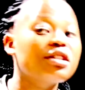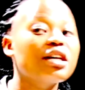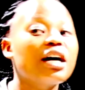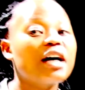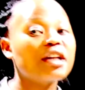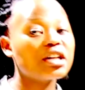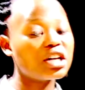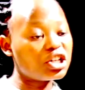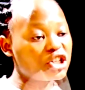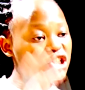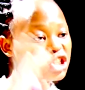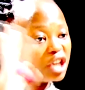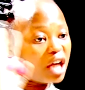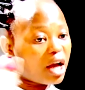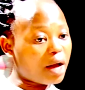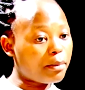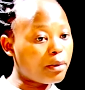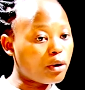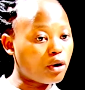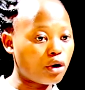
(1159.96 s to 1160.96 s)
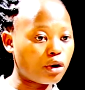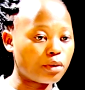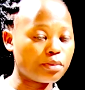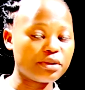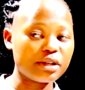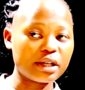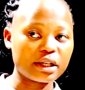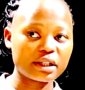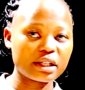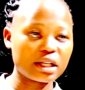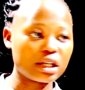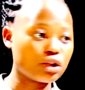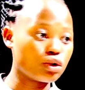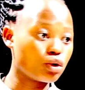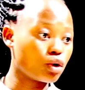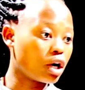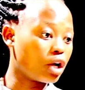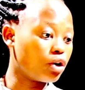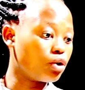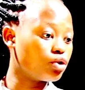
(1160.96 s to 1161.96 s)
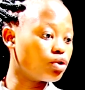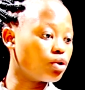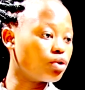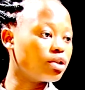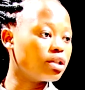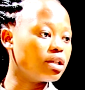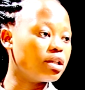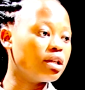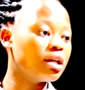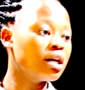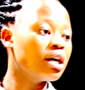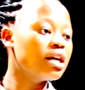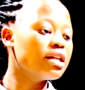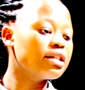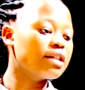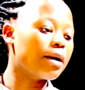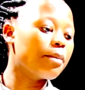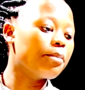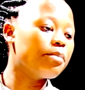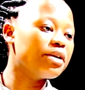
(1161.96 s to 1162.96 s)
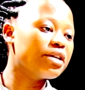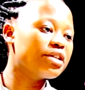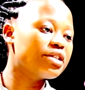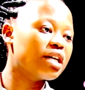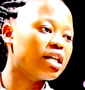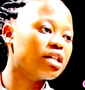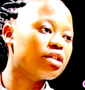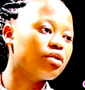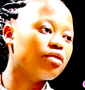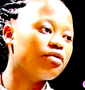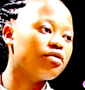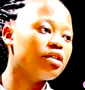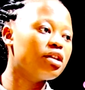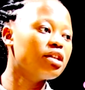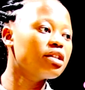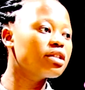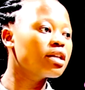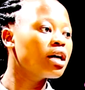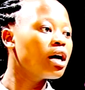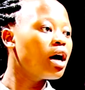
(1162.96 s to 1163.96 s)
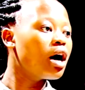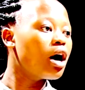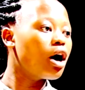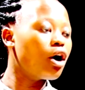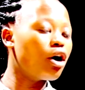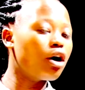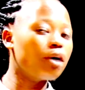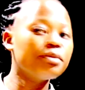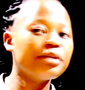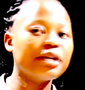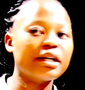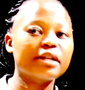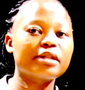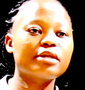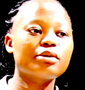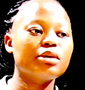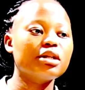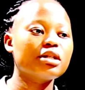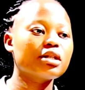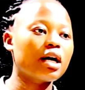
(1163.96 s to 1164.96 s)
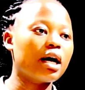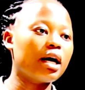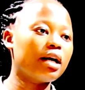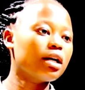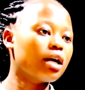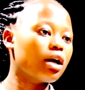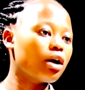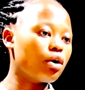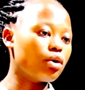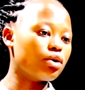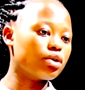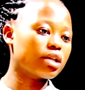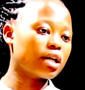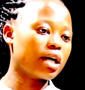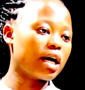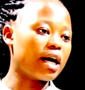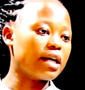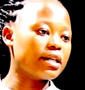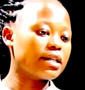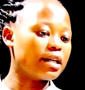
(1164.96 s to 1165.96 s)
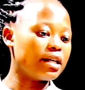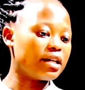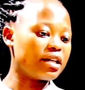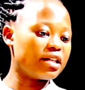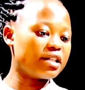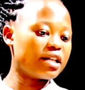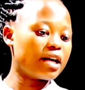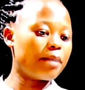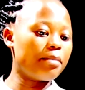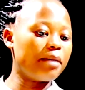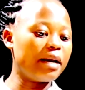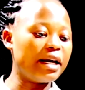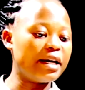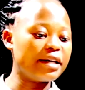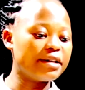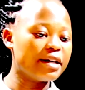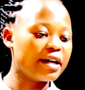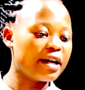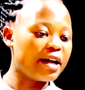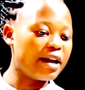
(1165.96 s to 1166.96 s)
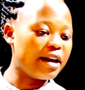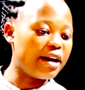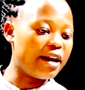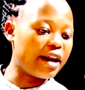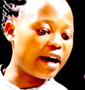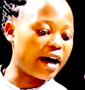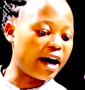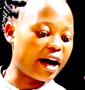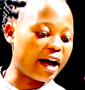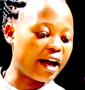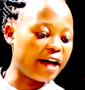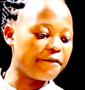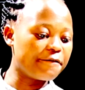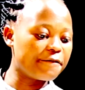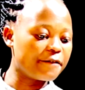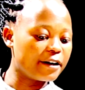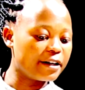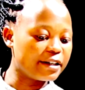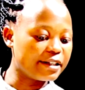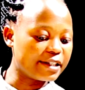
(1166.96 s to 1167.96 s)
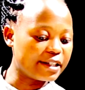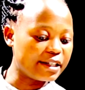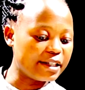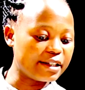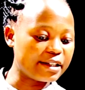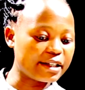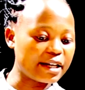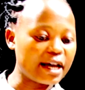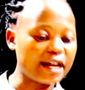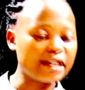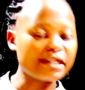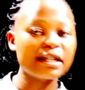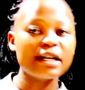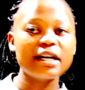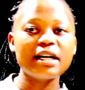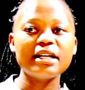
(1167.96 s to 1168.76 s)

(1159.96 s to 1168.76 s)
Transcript: are sharp objects, and you can also see some pictures of these objects which can cause cut. Razor blade, knife, scissors.